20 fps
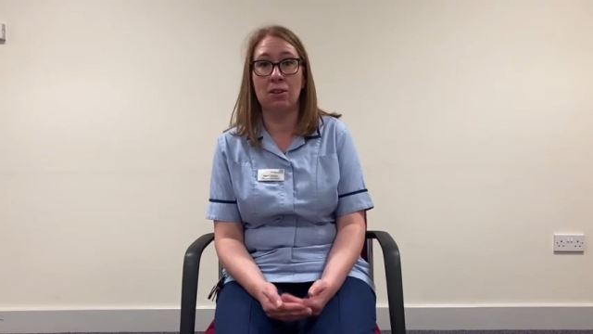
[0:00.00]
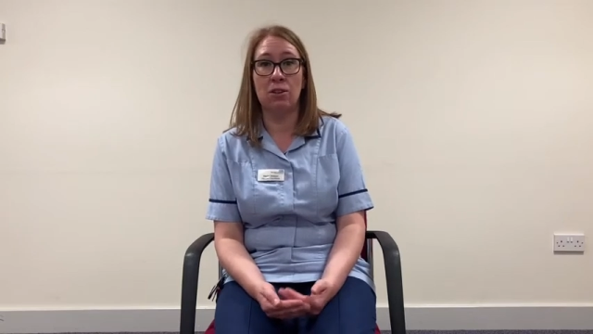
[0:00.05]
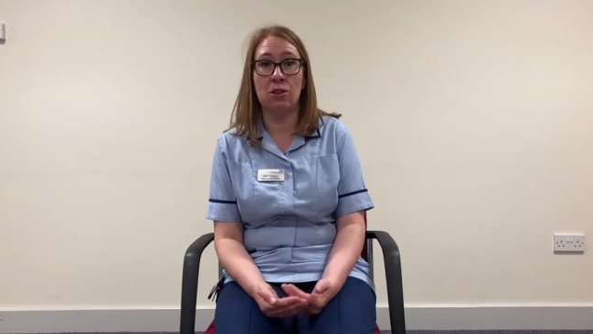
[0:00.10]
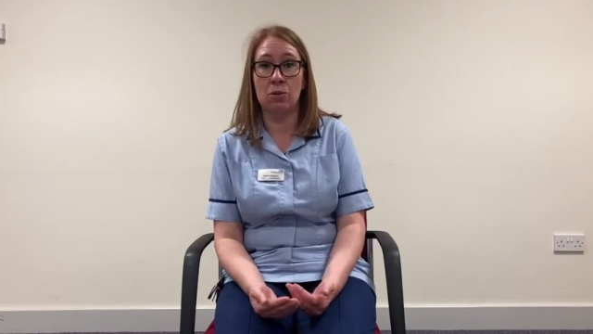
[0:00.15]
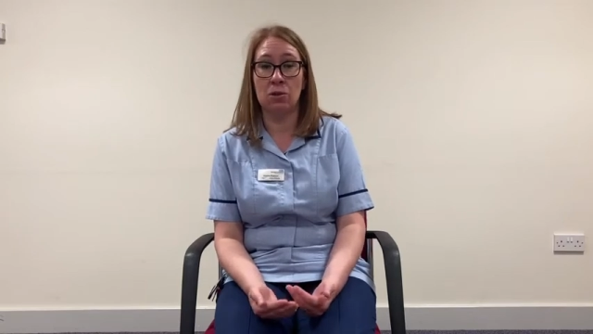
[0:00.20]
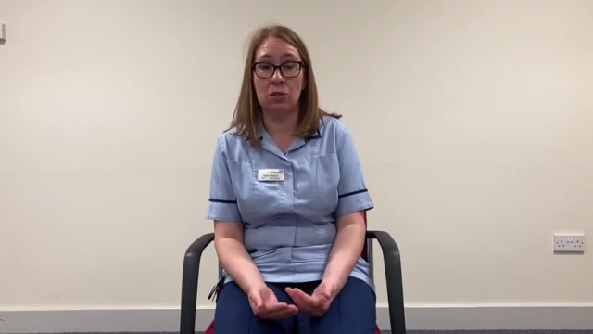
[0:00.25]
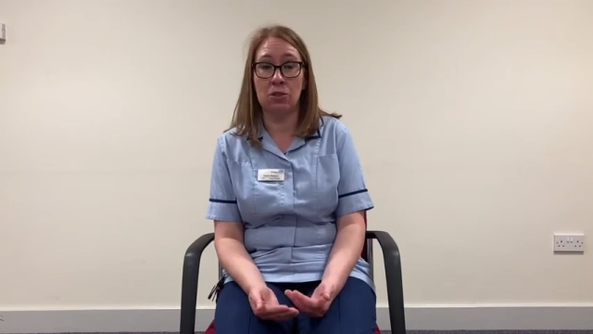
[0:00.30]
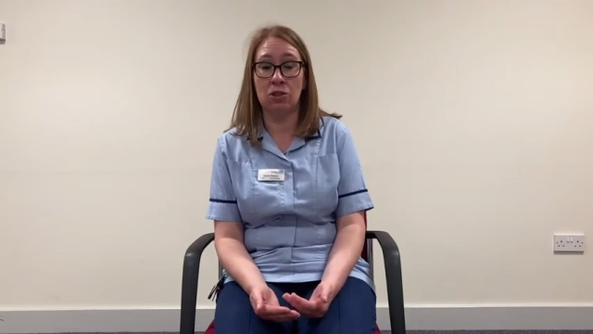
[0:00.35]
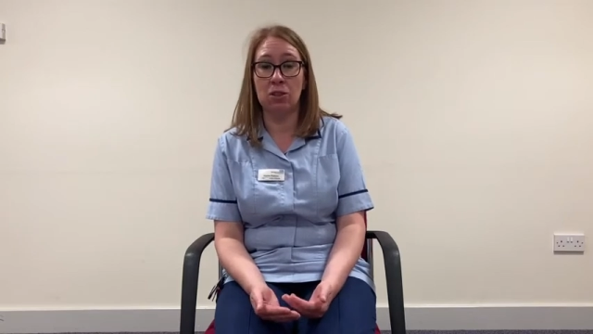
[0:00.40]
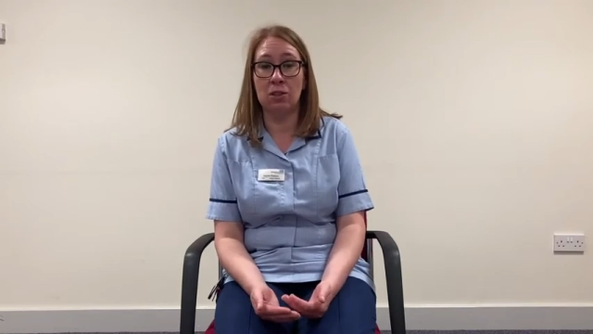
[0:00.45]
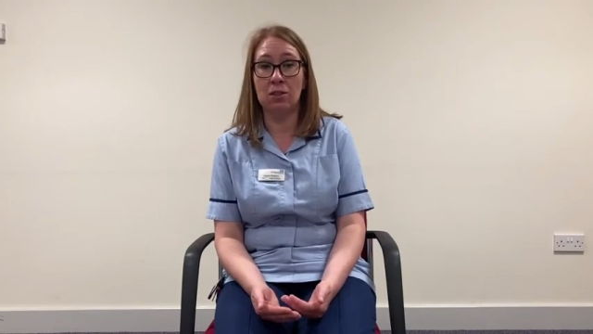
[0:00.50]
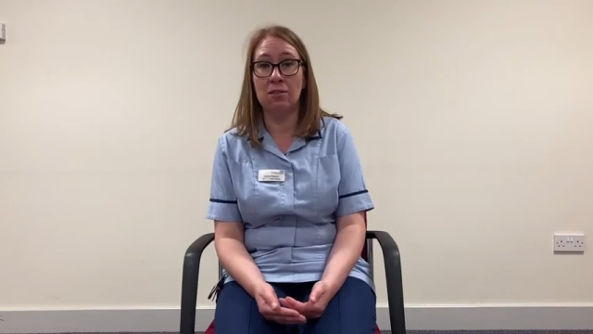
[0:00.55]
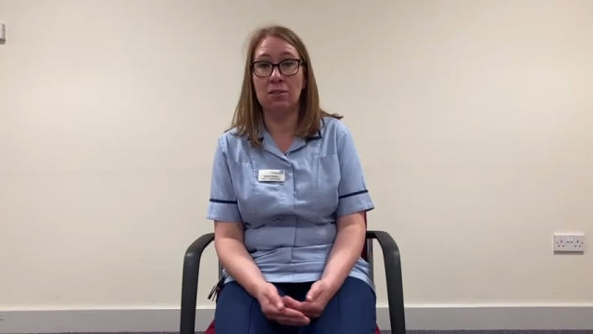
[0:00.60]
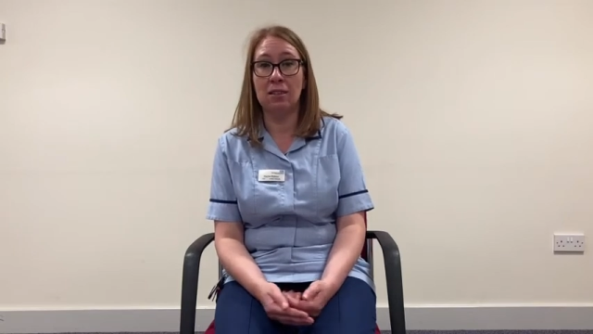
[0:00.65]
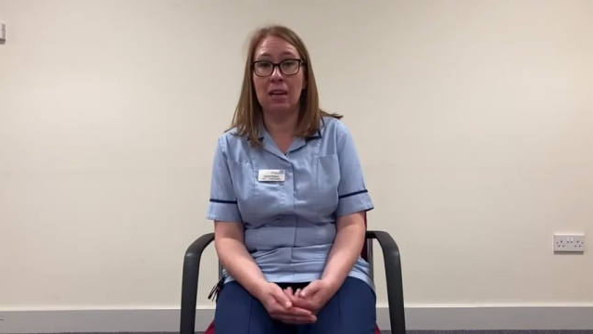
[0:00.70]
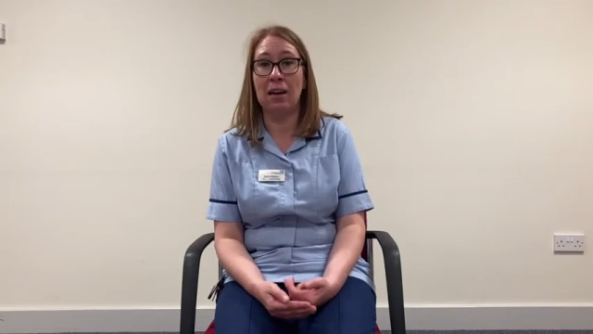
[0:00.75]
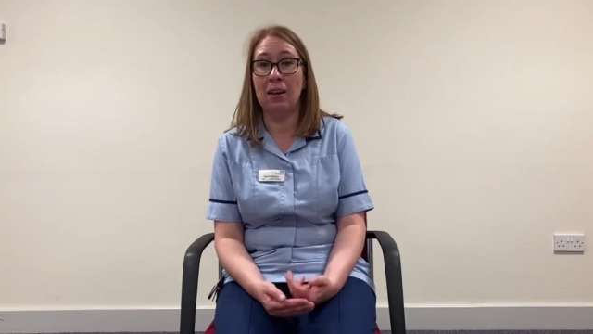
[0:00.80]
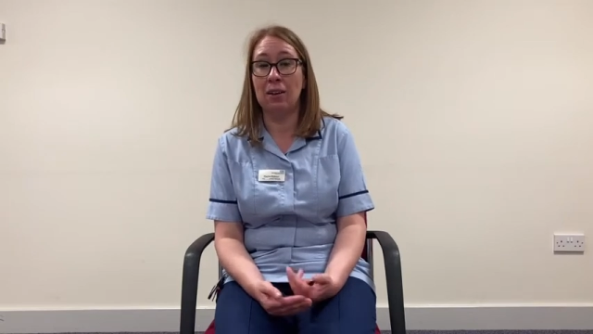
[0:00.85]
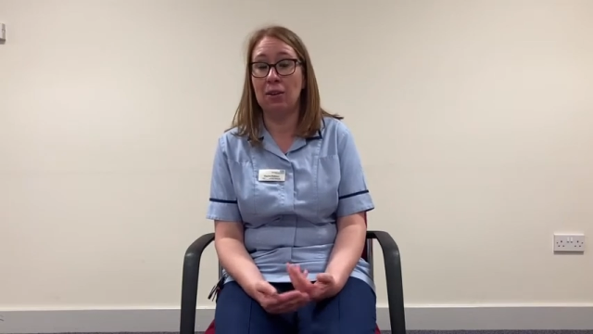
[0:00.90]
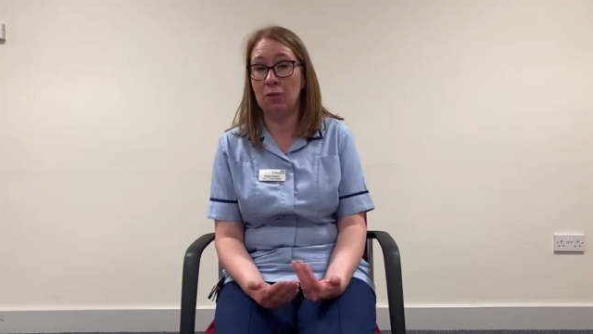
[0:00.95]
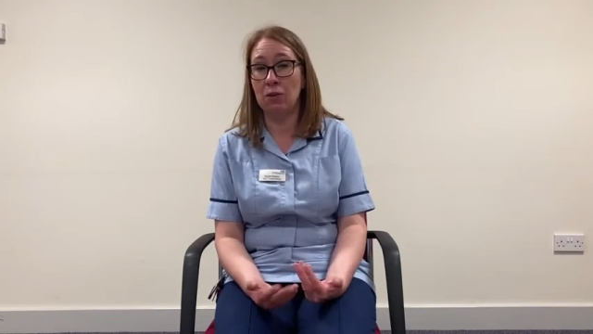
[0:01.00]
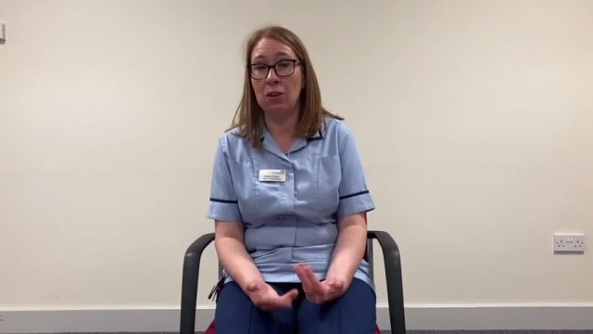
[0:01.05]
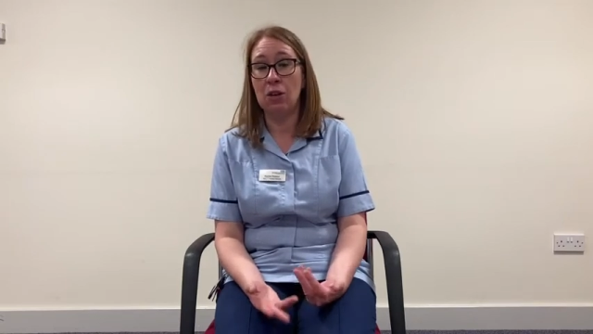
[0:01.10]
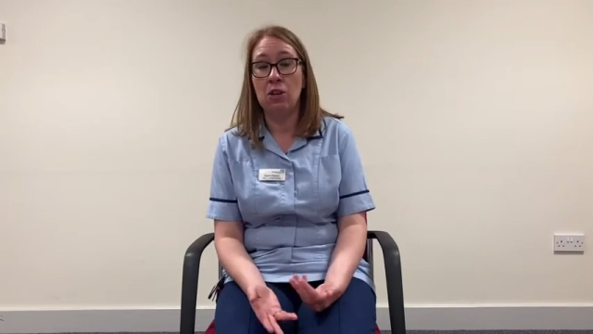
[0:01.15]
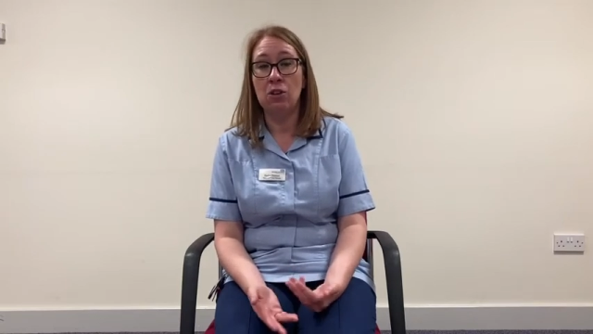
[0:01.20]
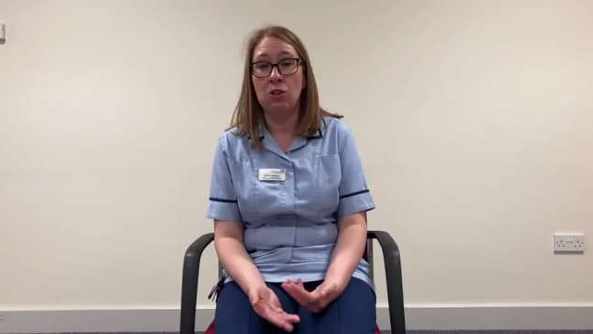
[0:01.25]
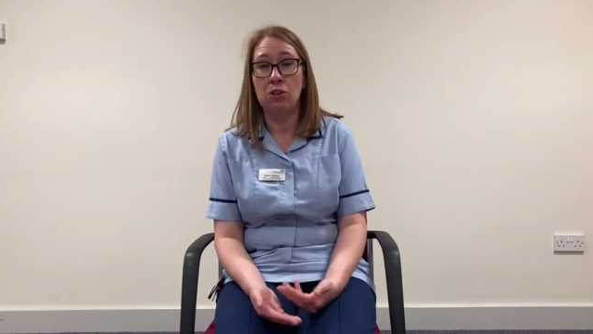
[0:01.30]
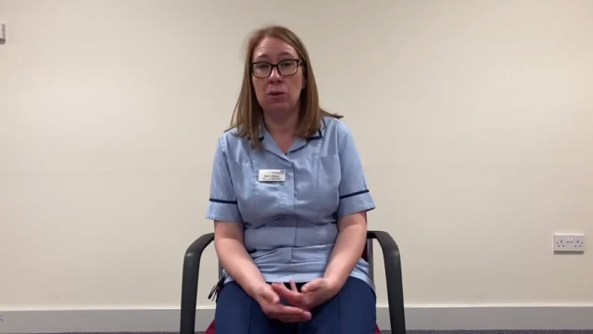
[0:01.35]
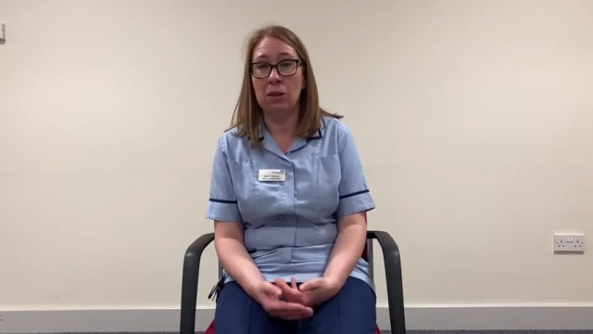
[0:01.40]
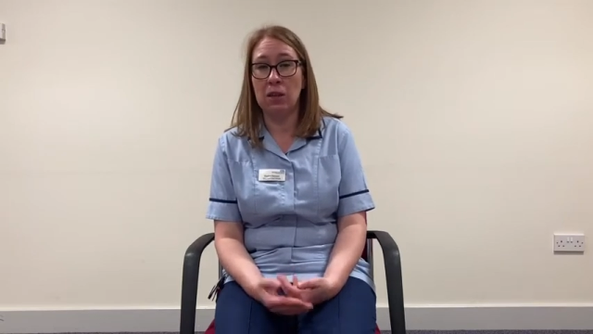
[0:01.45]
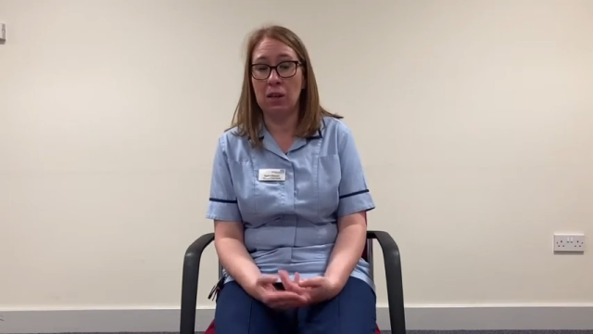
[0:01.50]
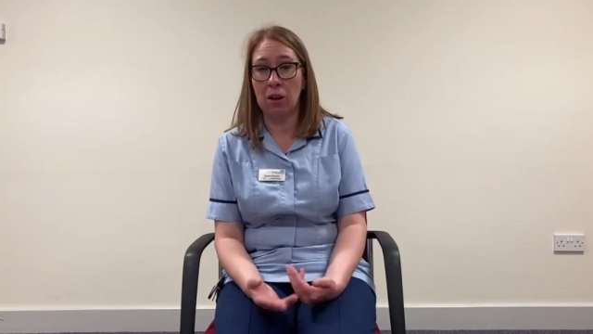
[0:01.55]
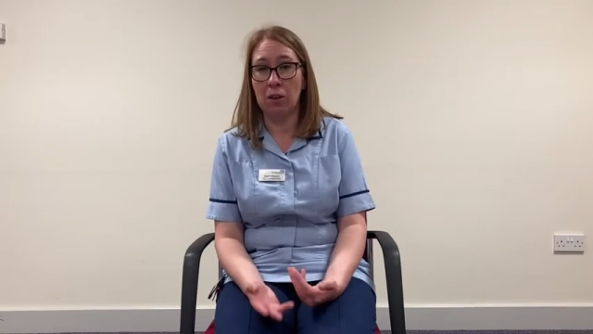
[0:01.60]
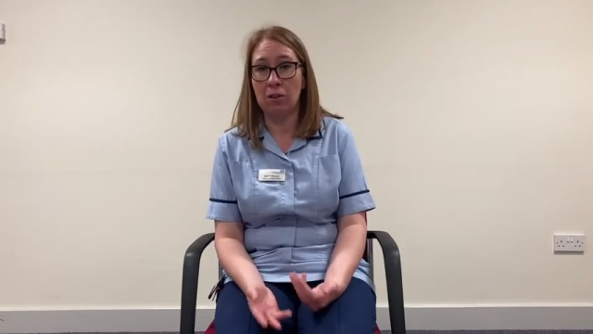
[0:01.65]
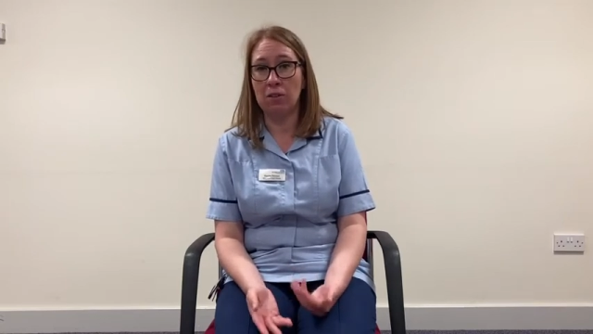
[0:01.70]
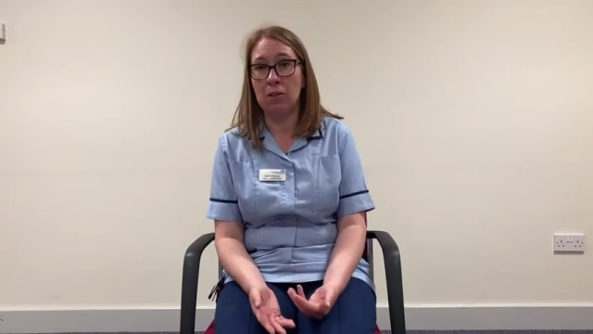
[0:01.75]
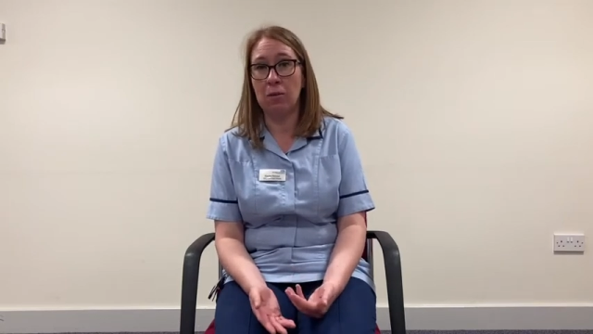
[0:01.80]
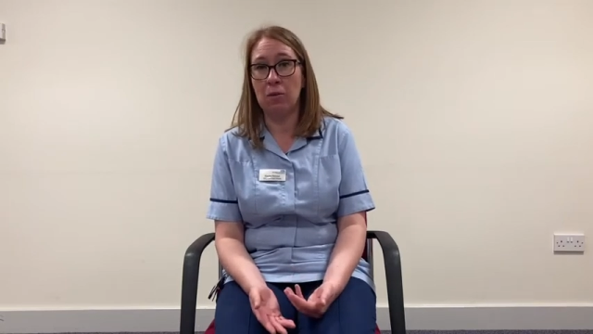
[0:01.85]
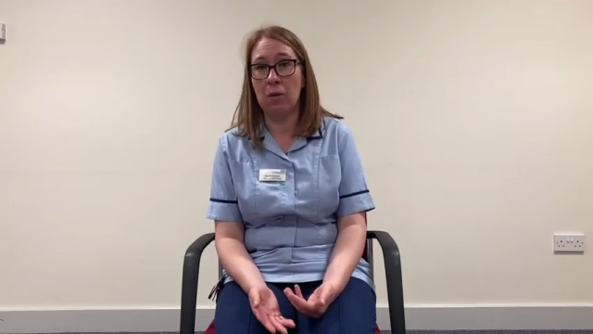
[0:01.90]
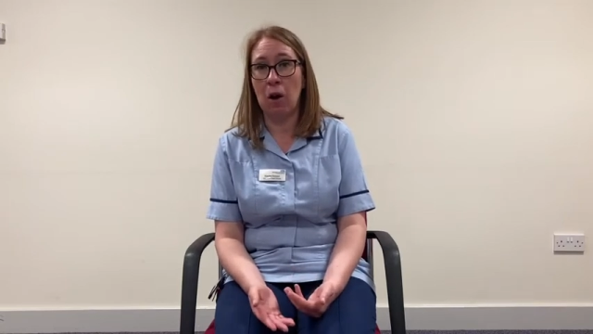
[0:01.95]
who is just kind of doing lots of